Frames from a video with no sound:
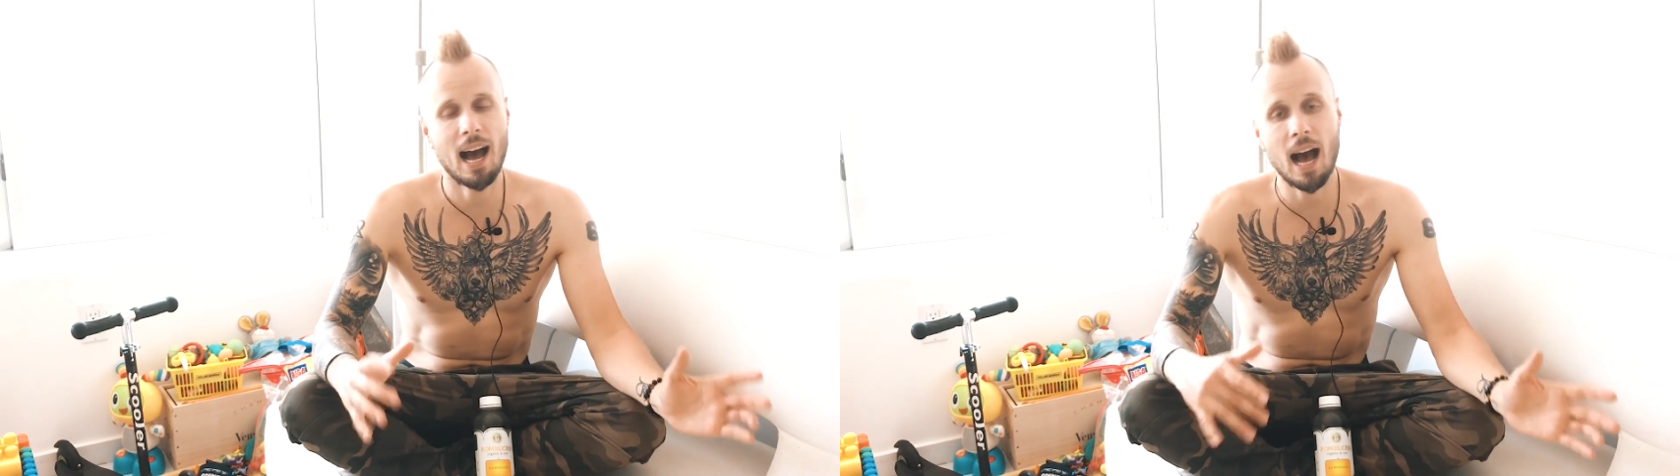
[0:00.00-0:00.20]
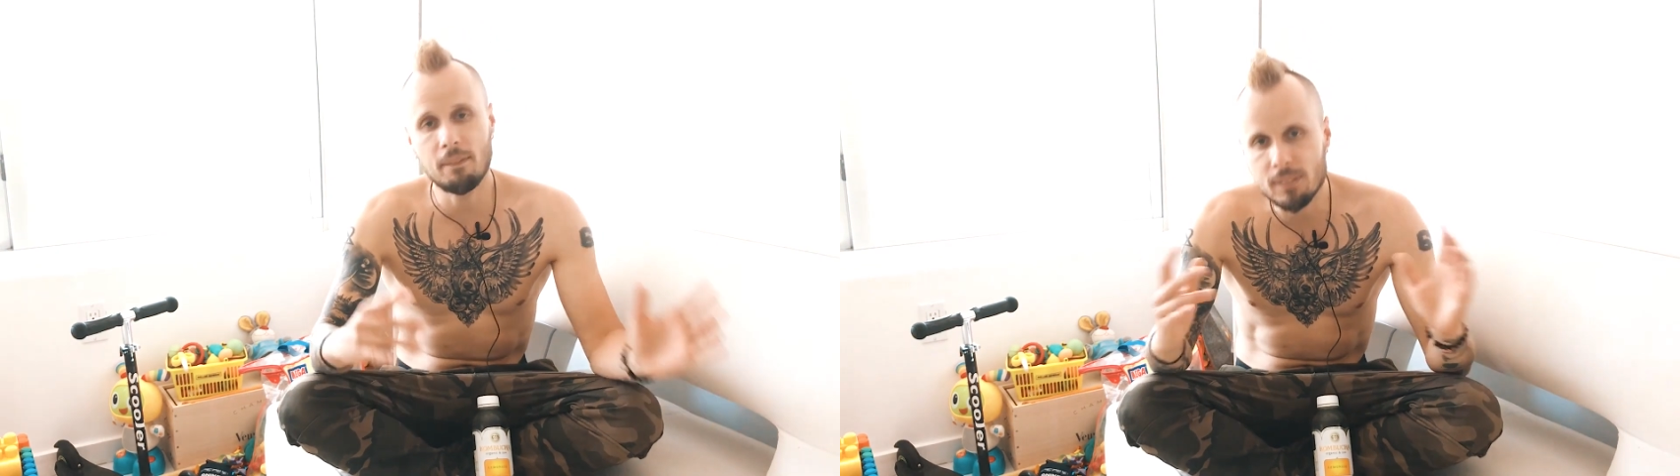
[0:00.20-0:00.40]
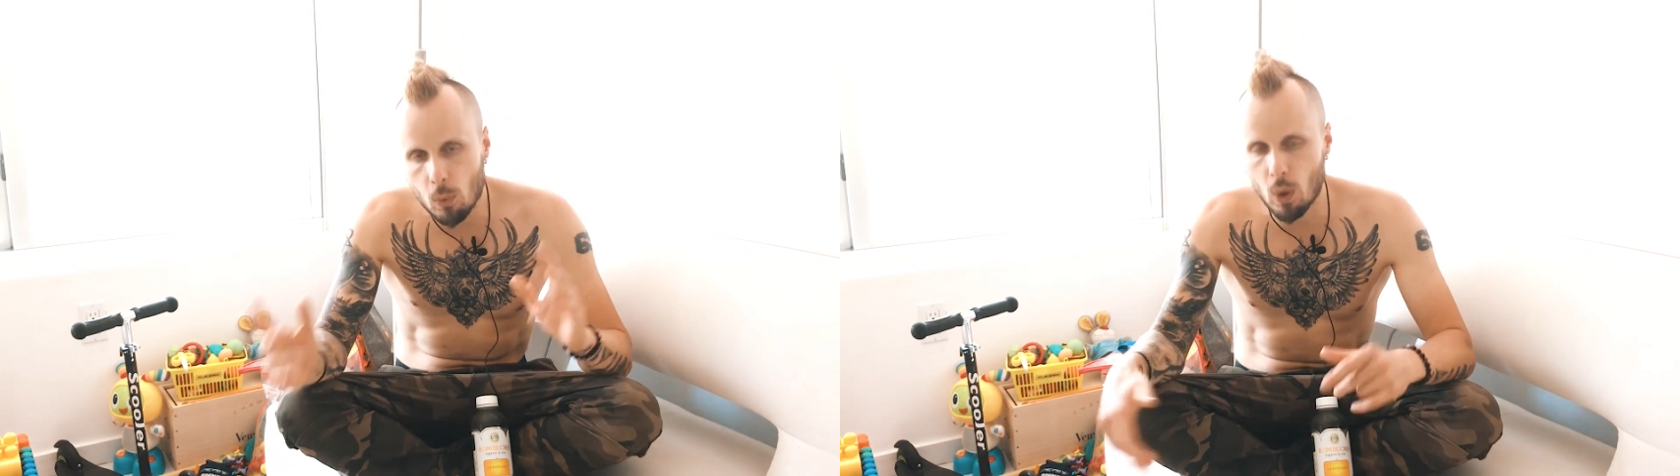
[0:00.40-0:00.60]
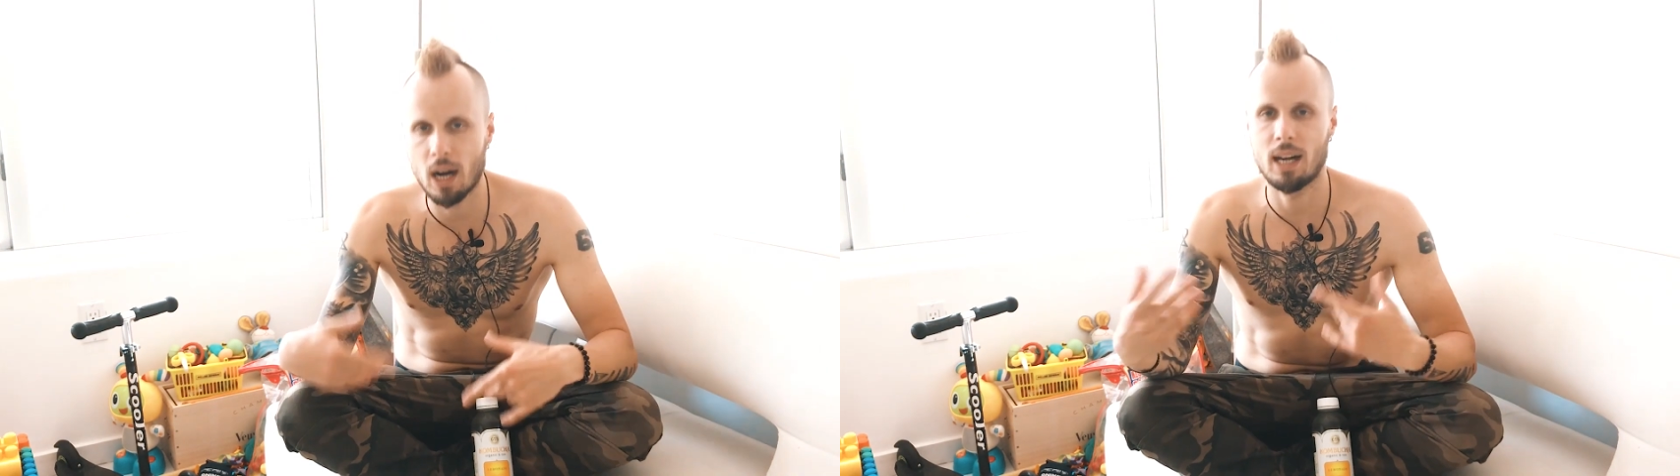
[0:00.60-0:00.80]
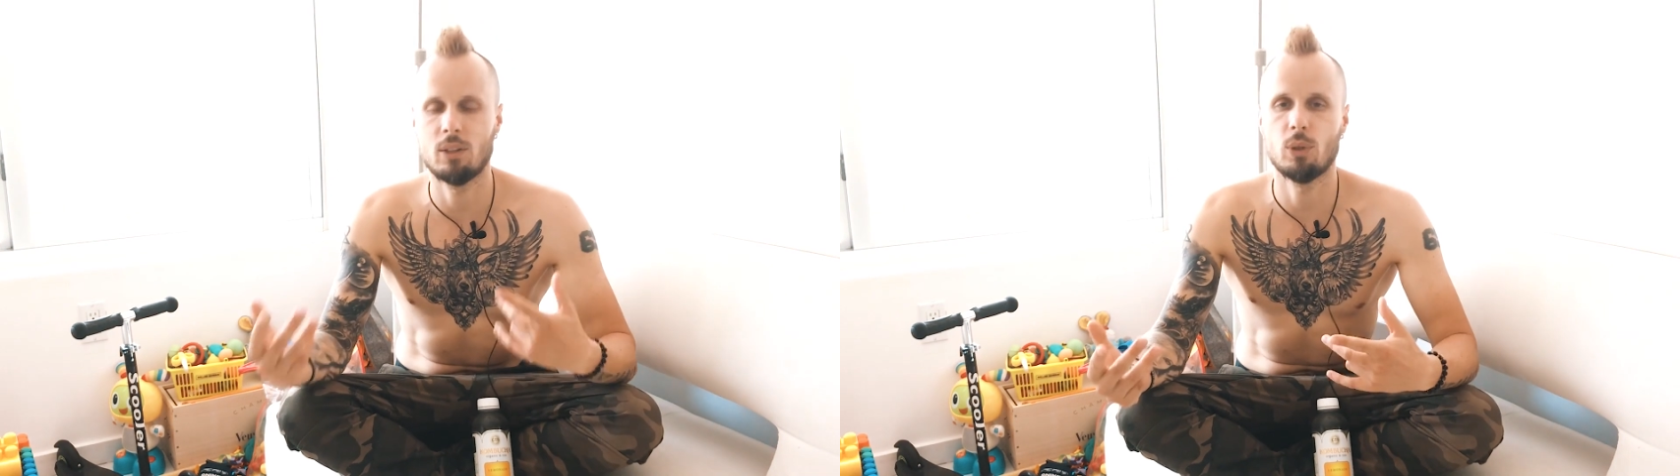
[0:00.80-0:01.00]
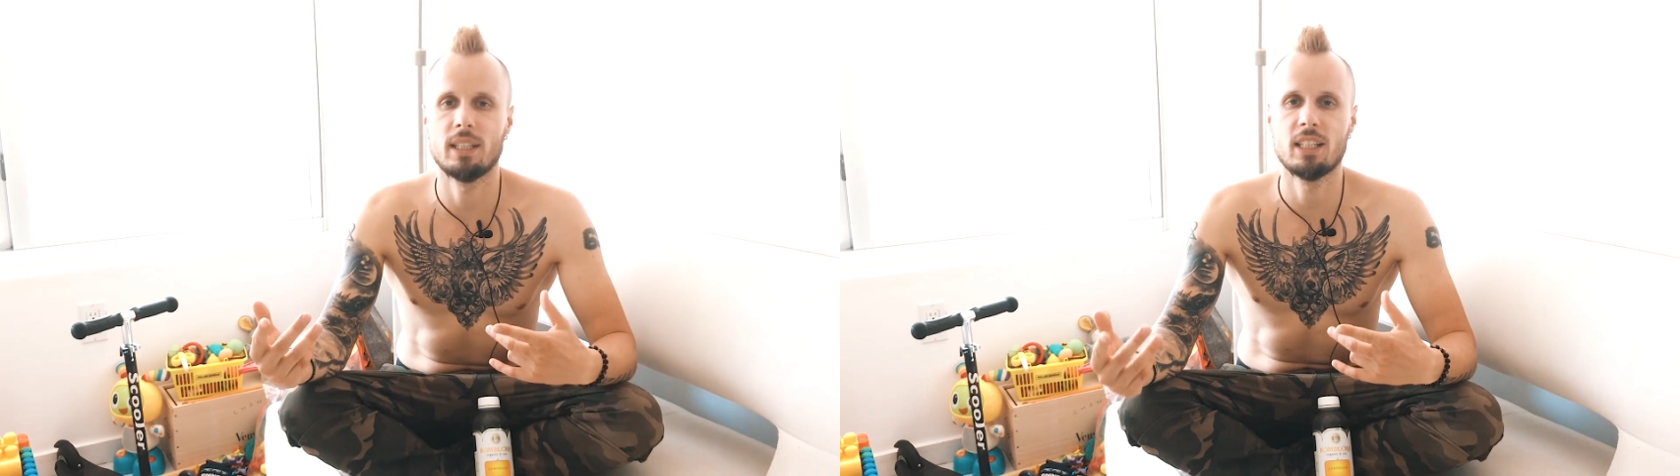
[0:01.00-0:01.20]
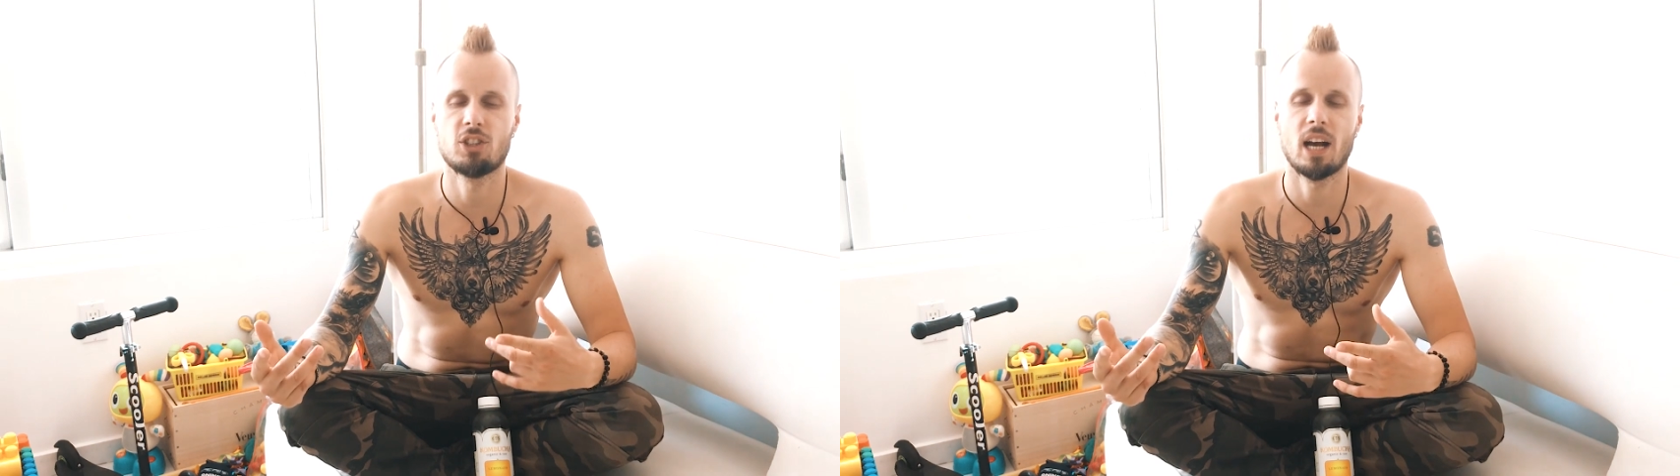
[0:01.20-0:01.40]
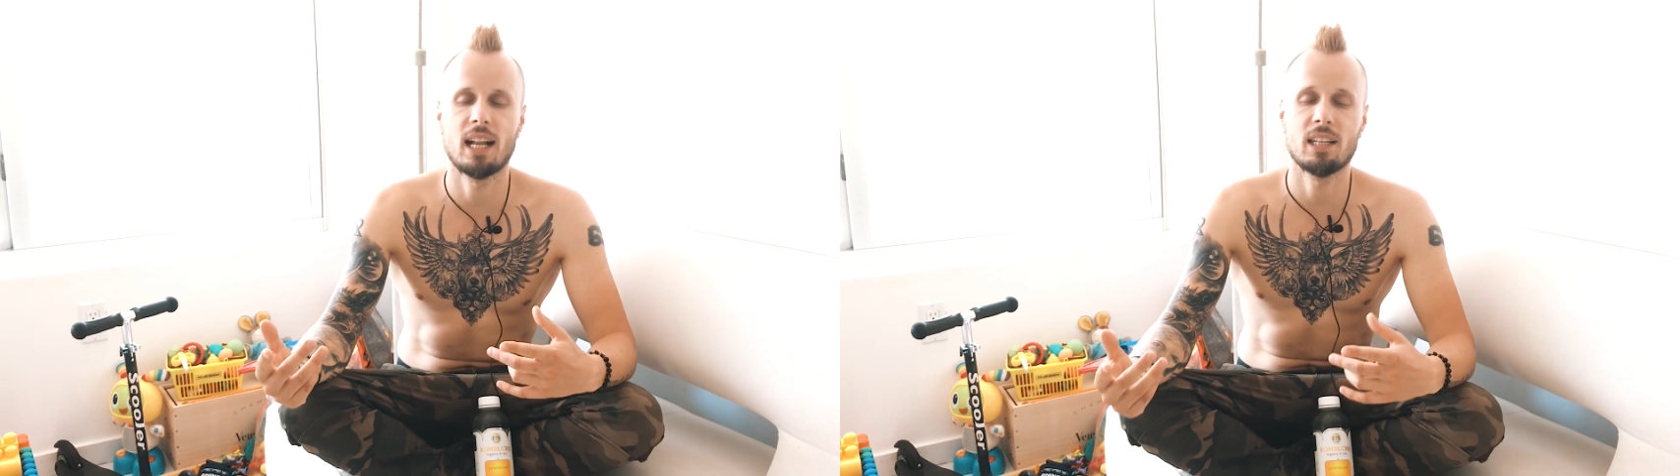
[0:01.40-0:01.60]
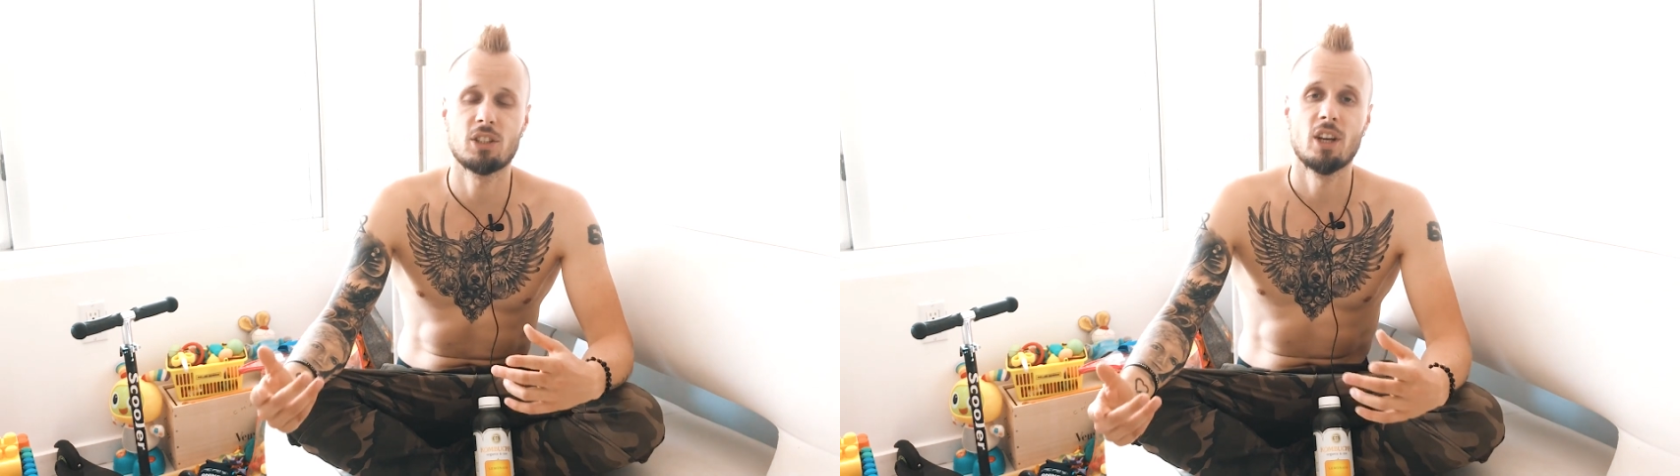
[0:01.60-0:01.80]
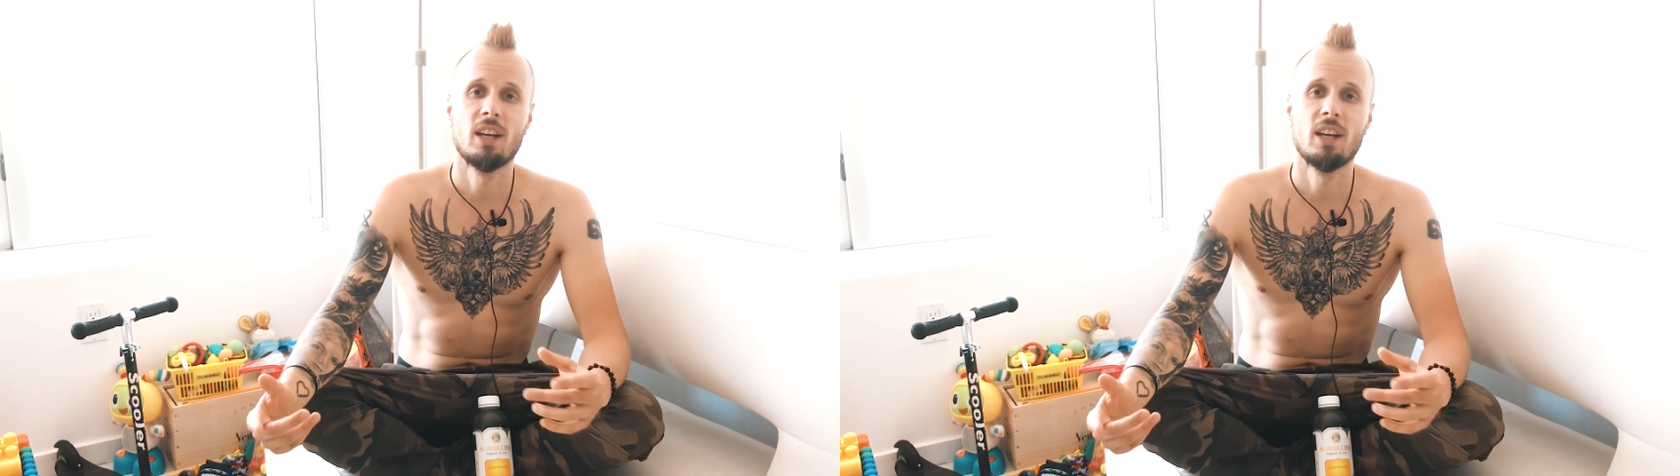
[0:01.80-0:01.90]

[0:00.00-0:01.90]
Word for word: after 100 day challenge,